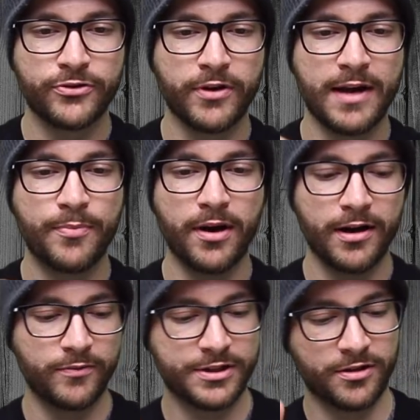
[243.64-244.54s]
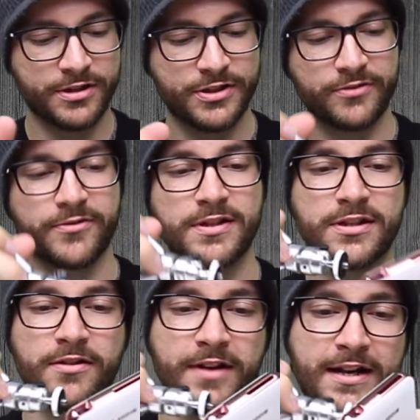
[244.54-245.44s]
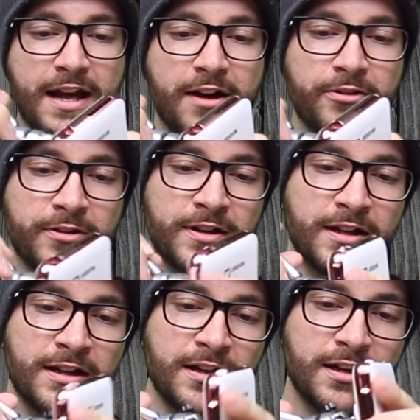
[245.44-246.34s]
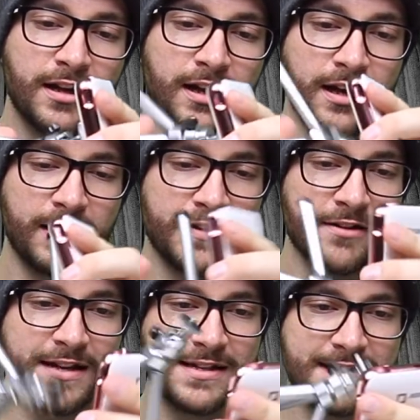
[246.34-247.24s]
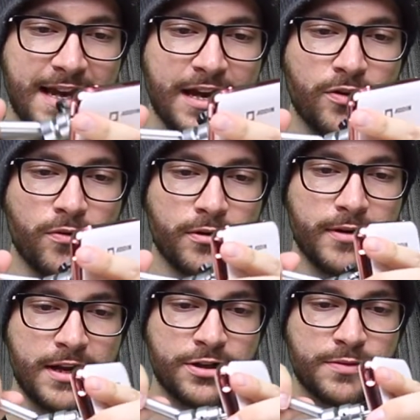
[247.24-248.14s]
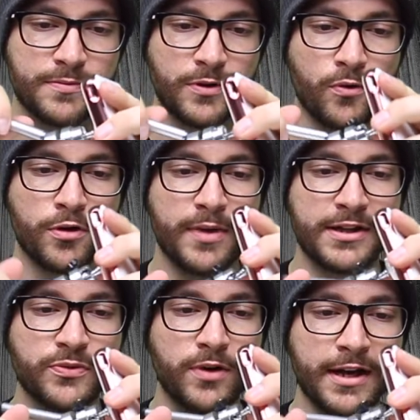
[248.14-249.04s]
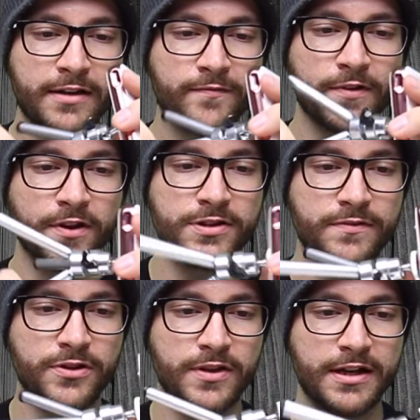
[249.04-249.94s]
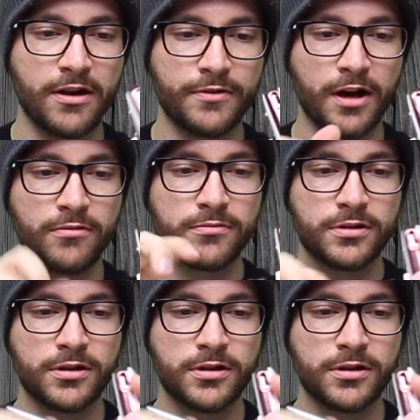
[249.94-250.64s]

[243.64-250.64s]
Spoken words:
tripod, which I'll just screw this on right now. There is a quarter by 20, for those of you that don't know,